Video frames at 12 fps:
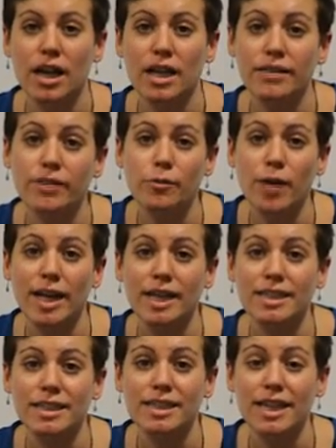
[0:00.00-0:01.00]
The living
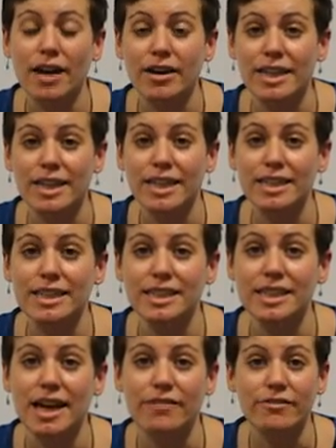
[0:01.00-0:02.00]
wage is
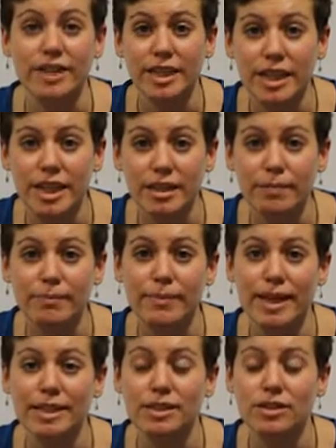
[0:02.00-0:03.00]
calculated every year
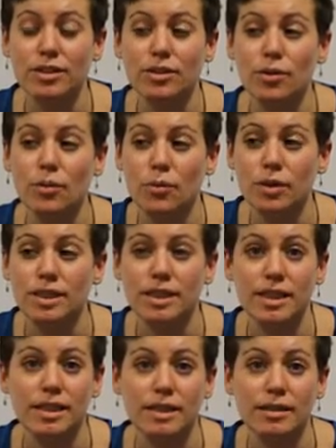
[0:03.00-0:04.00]
based on what
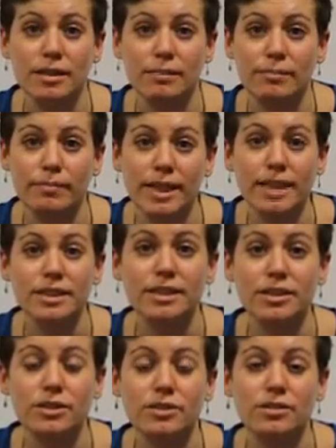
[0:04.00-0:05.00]
it
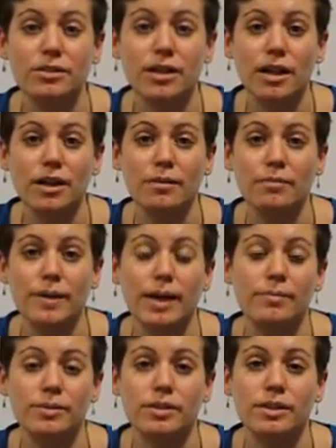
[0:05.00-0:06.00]
means to be
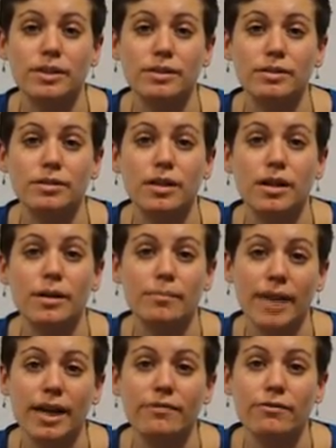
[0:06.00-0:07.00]
able to
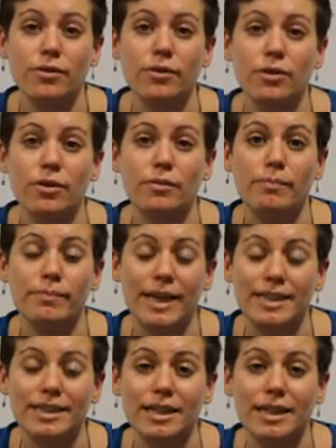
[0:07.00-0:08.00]
pay for
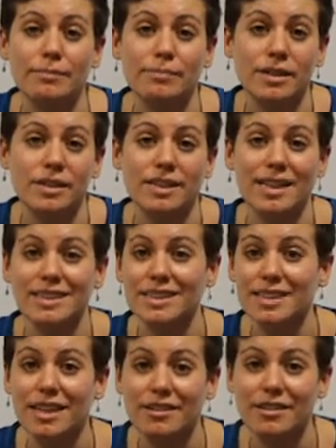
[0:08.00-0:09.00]
basic but
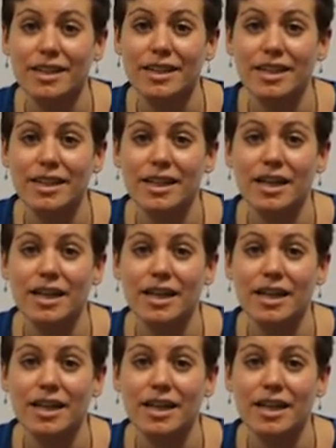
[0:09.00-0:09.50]
necessary